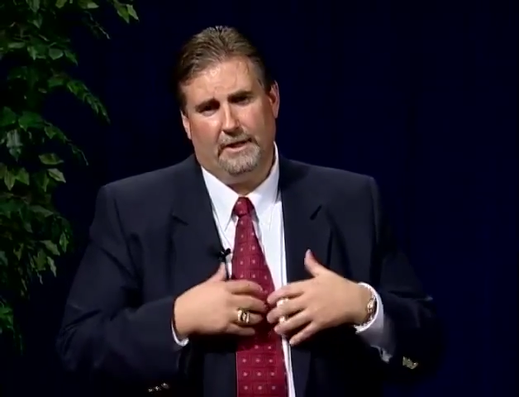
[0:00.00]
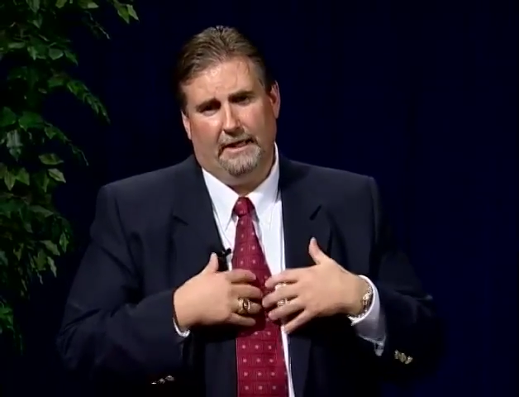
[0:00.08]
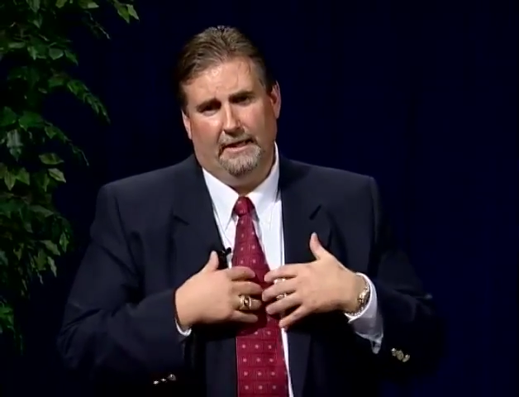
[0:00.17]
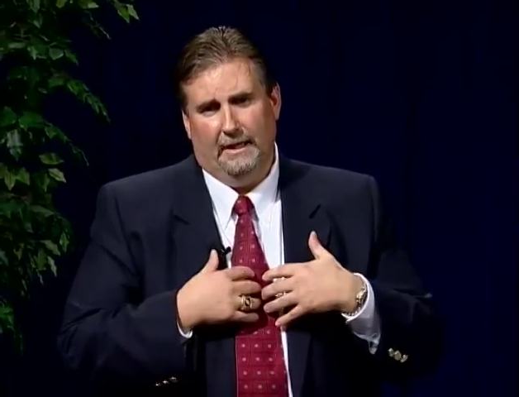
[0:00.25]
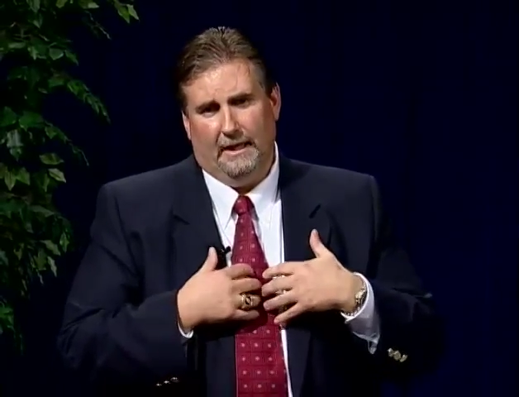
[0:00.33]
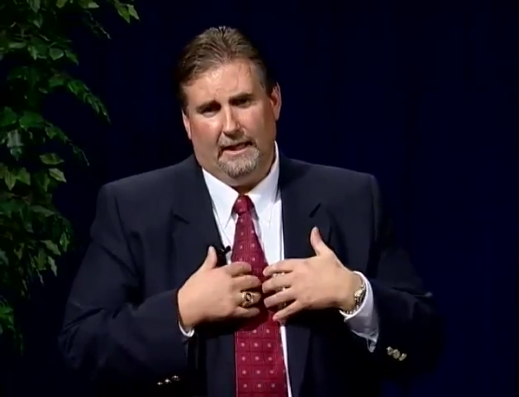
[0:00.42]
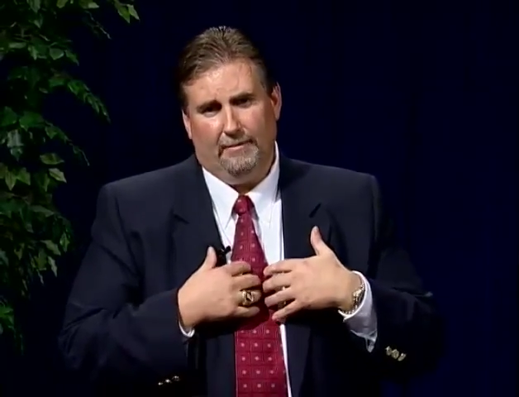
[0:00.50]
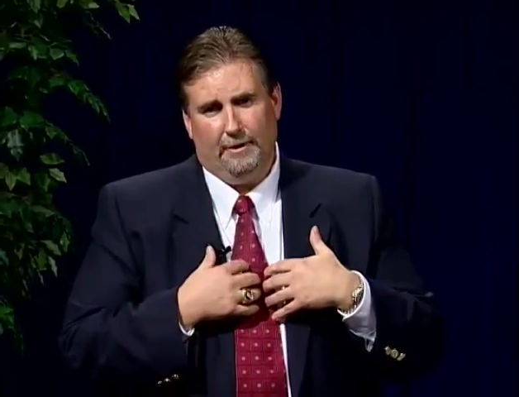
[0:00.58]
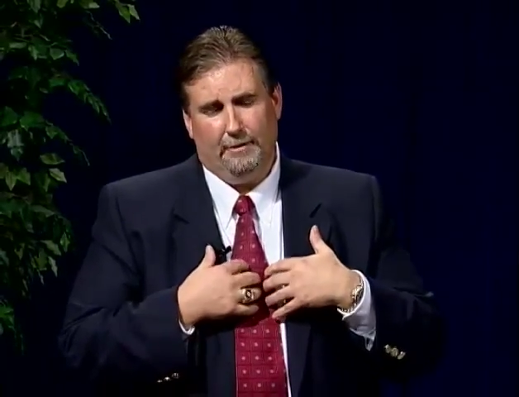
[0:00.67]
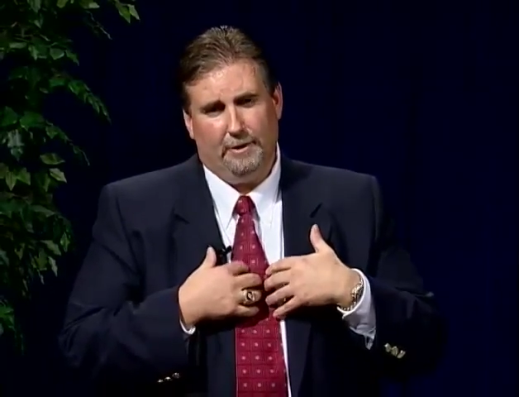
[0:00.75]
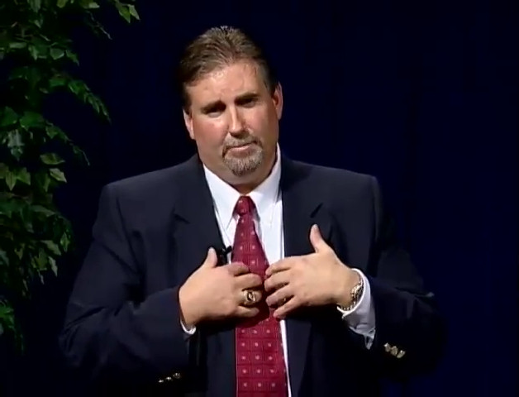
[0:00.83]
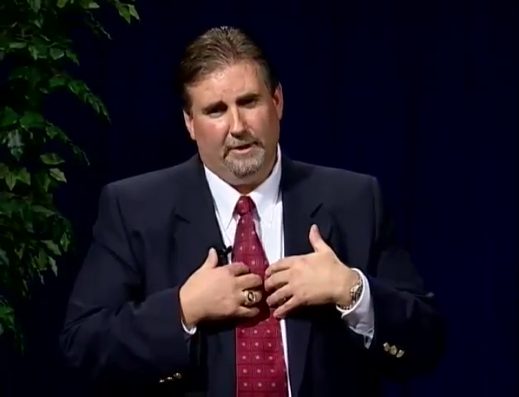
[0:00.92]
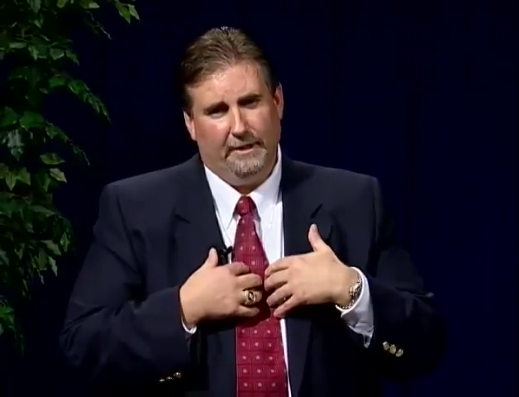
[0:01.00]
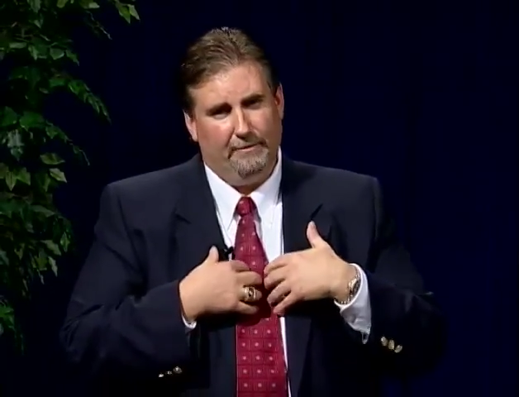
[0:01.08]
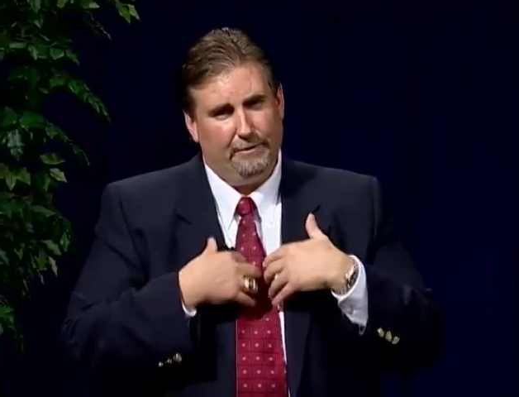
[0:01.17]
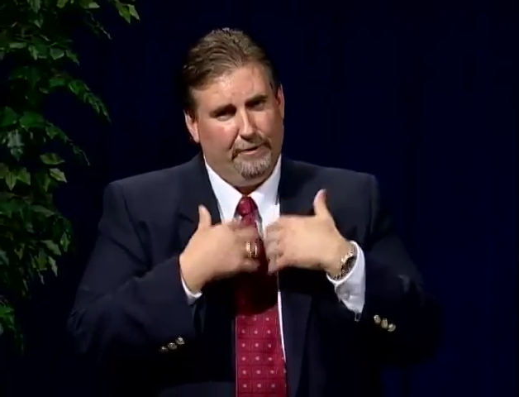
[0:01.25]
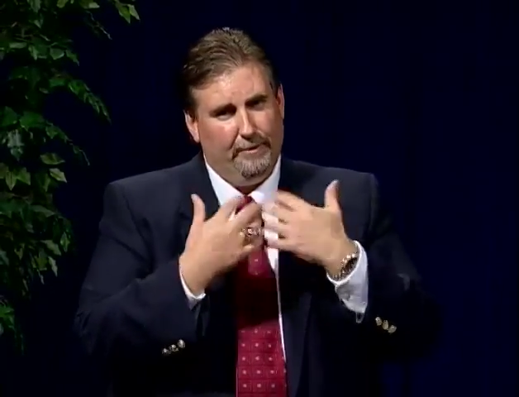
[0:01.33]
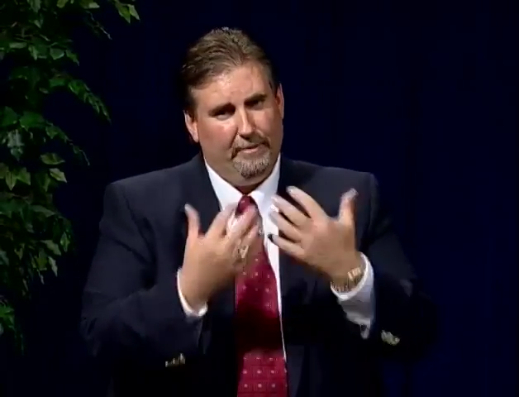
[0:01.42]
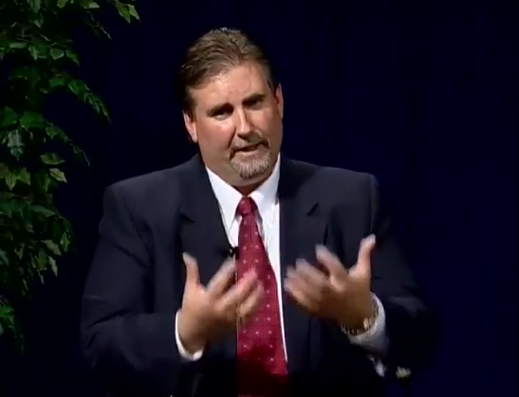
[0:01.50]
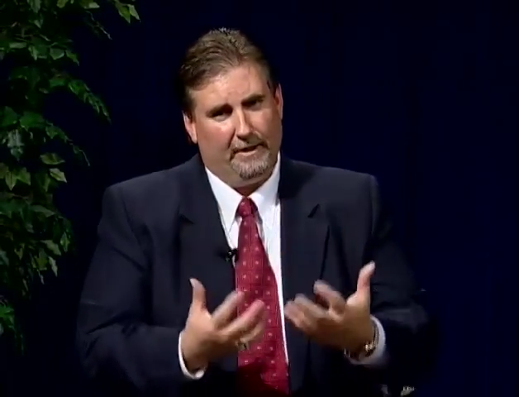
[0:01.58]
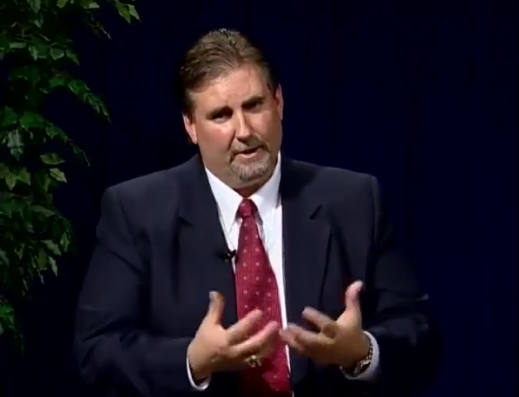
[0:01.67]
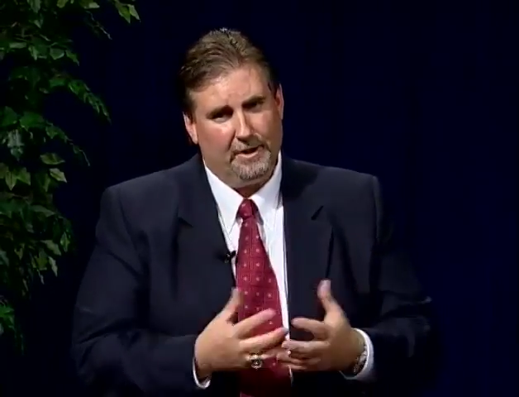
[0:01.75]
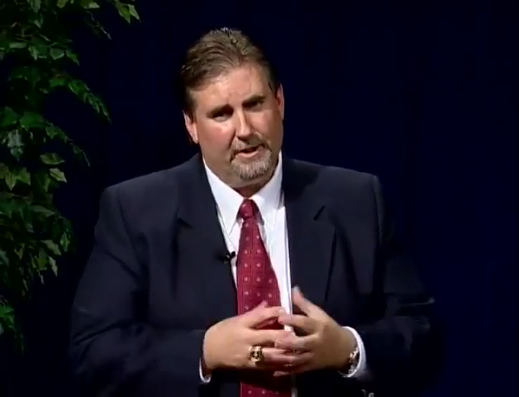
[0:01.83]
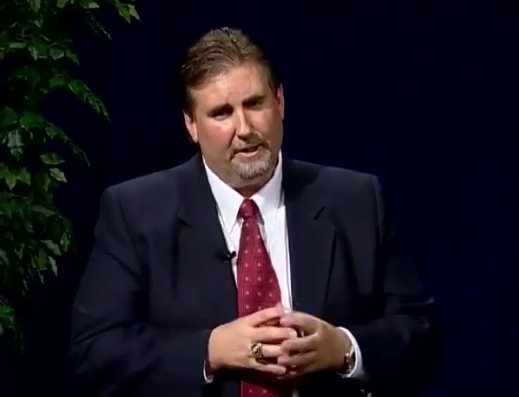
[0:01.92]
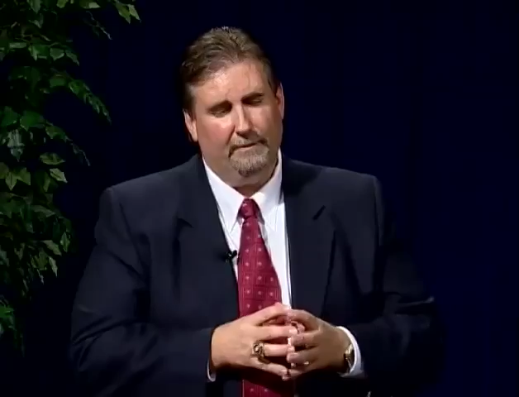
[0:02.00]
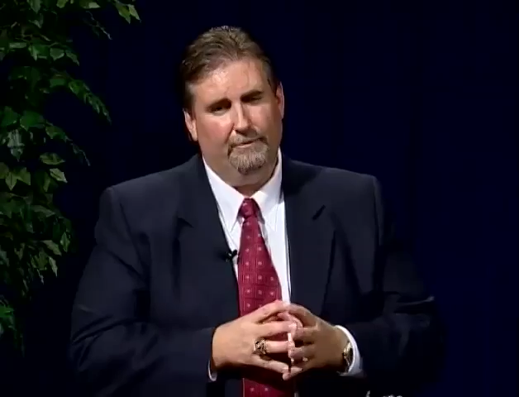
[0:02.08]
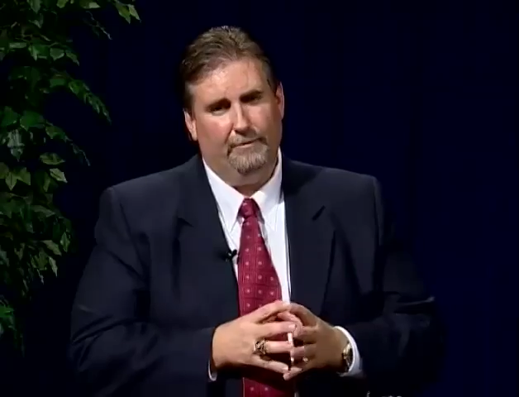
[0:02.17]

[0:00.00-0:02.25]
I've always believed if we make ourselves